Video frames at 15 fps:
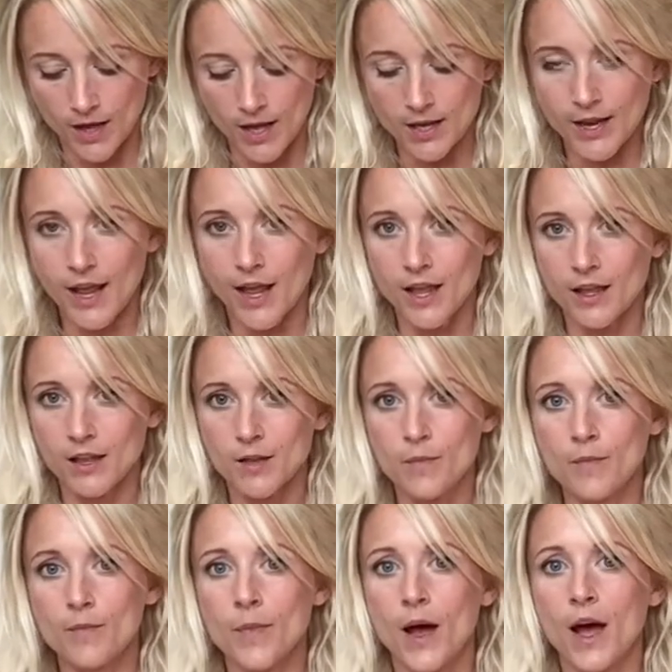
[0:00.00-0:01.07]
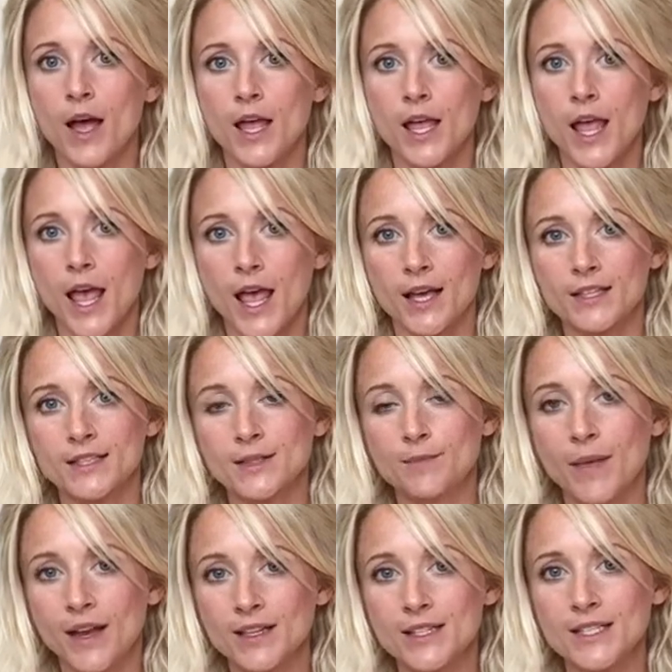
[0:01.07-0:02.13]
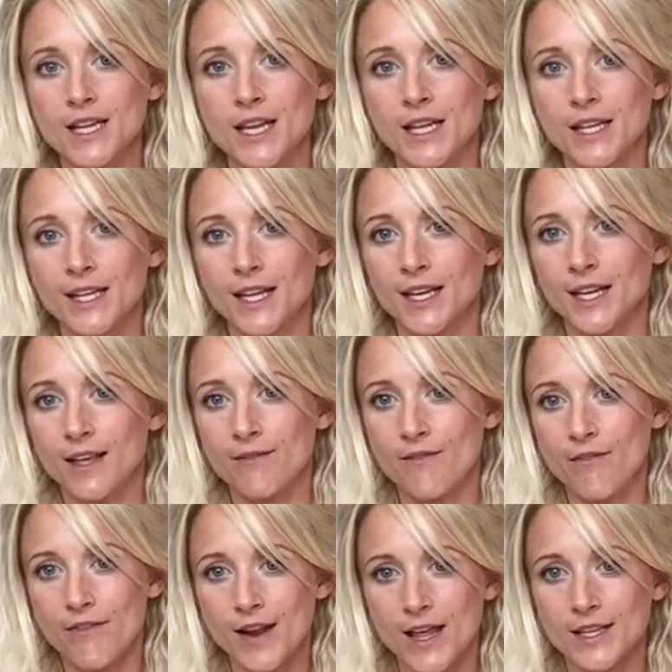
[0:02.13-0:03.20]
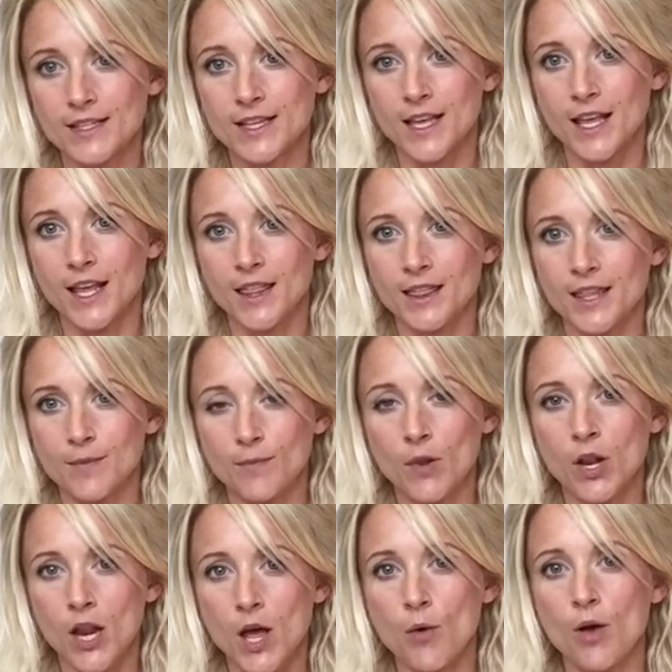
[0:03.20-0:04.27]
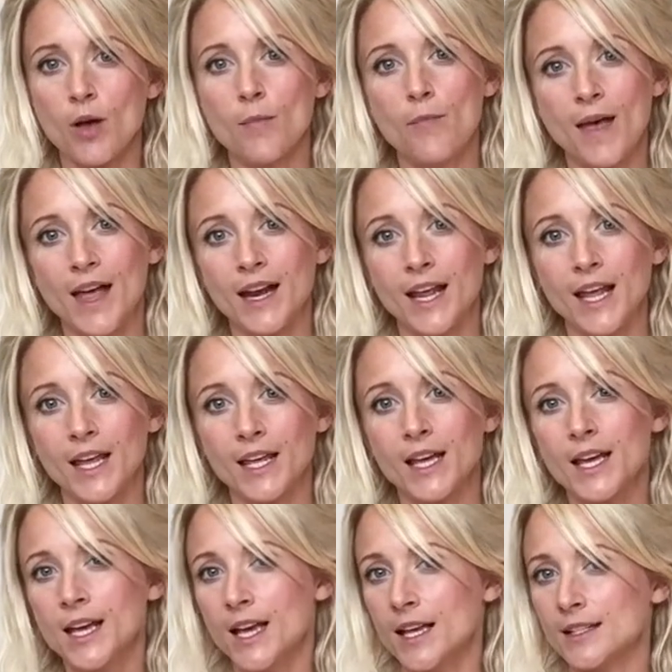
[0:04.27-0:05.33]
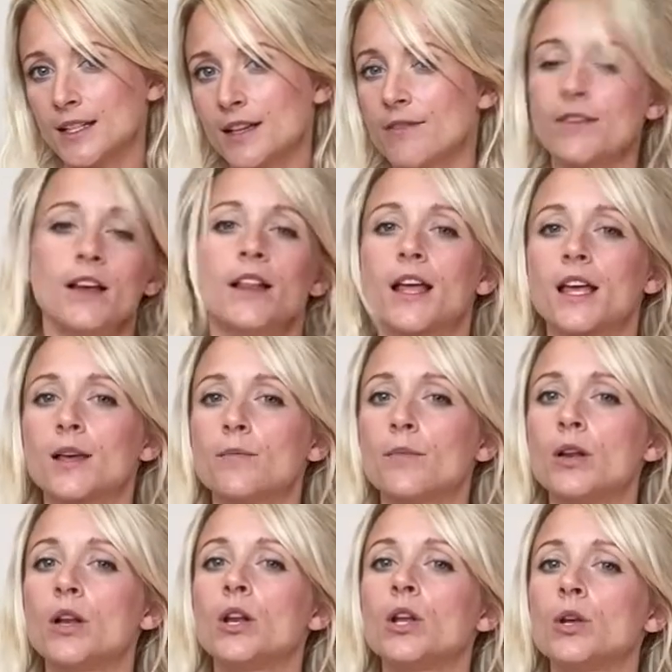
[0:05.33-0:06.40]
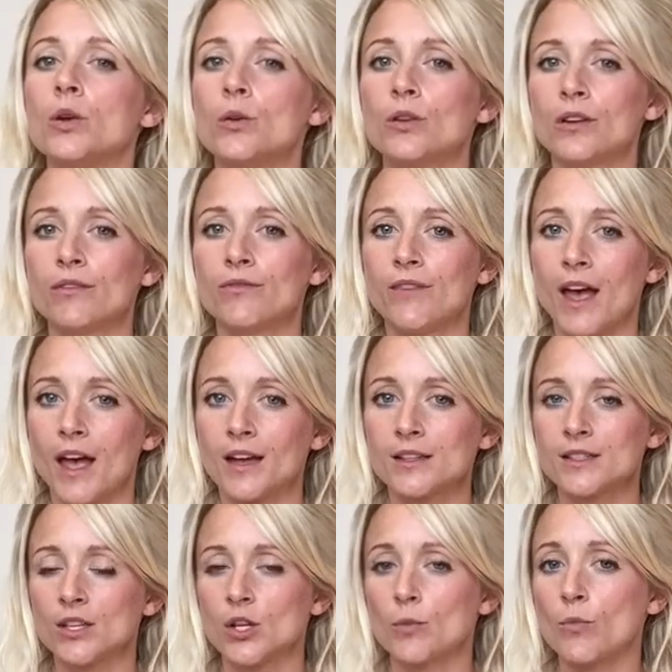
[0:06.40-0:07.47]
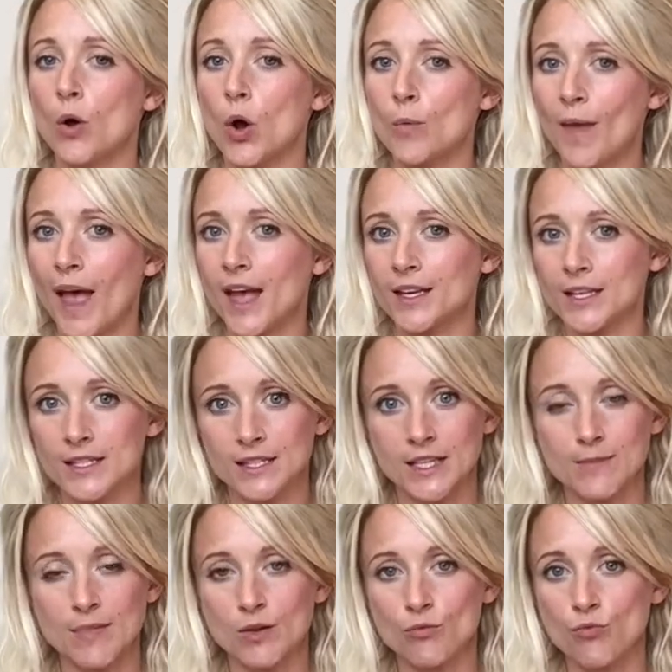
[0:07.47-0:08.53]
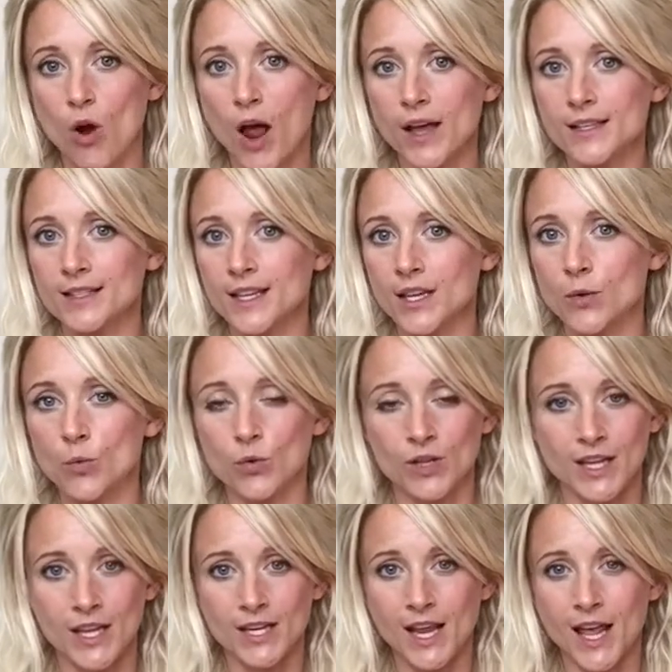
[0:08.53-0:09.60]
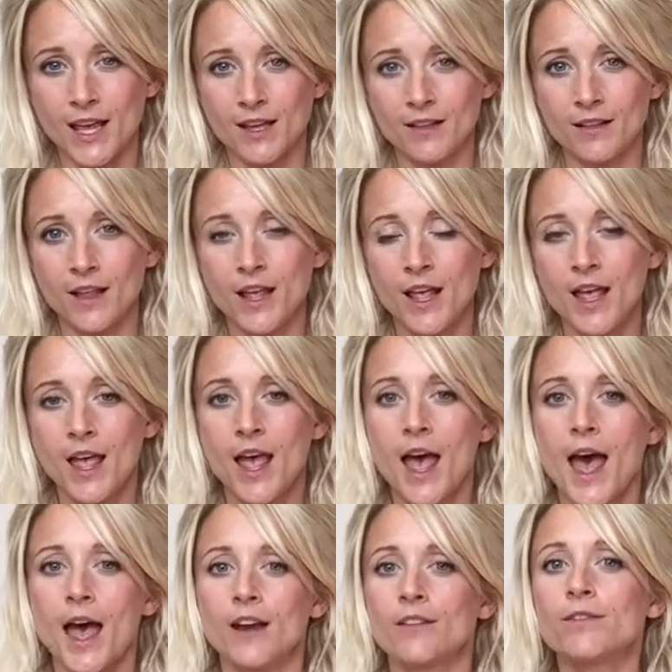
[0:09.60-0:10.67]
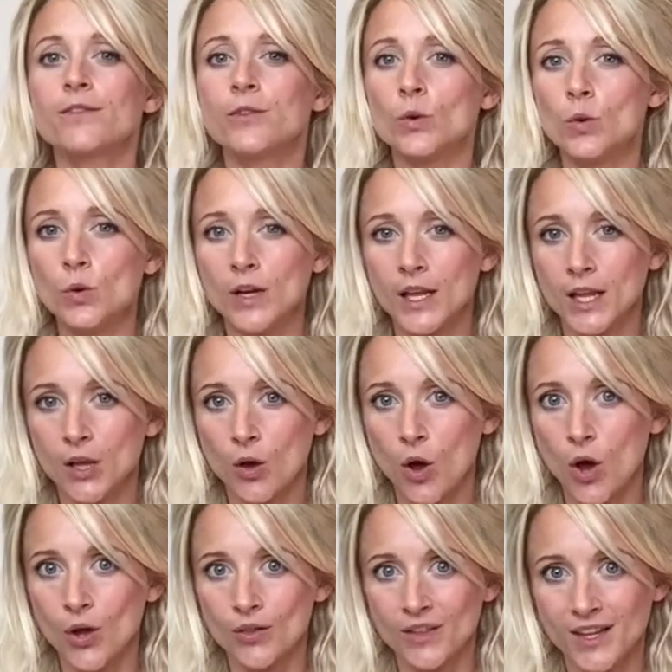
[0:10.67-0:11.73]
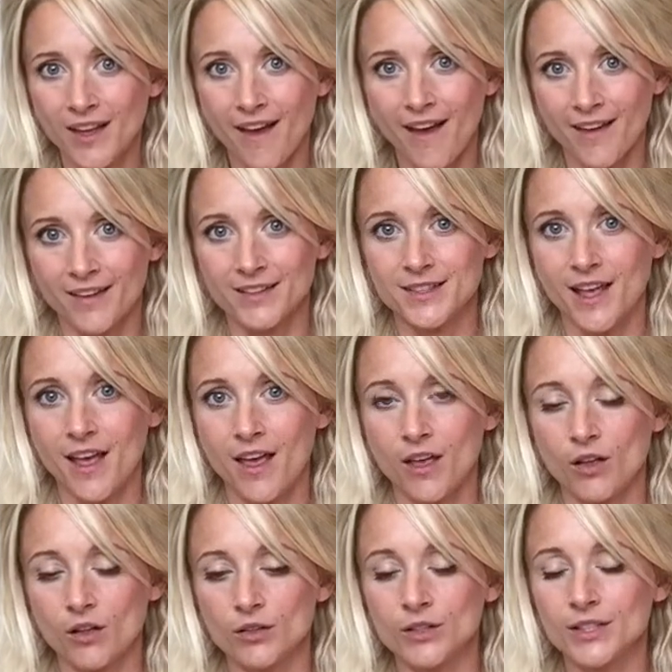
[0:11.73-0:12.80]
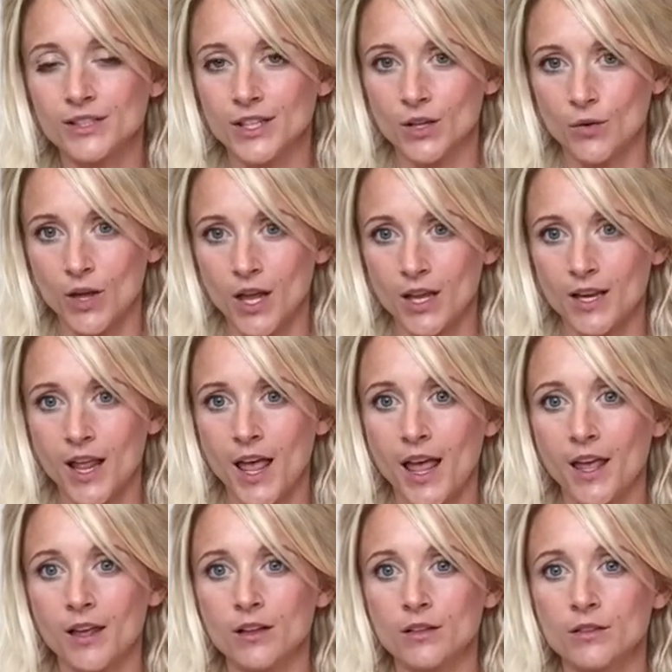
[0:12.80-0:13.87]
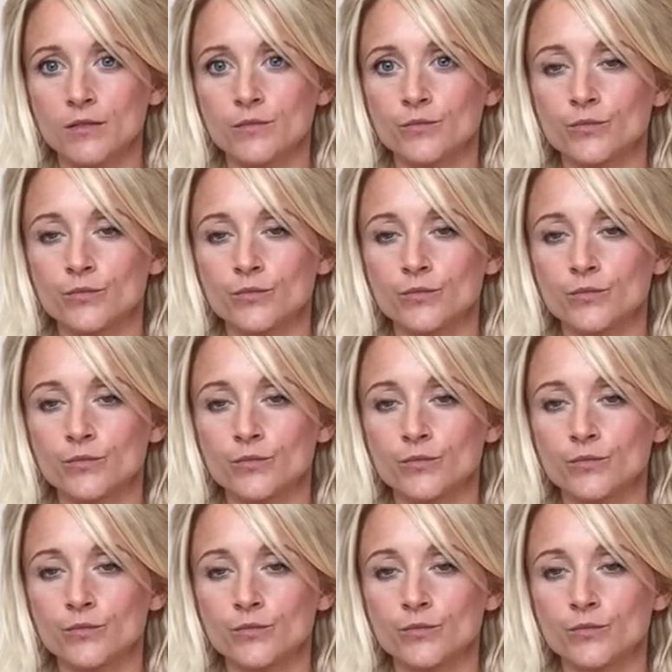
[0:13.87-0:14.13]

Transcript: inhale by expanding and inflating the lower belly. It's going to feel like a balloon effect. So your bottom hand is going to be rising on the inhale and falling on the exhale. So inhale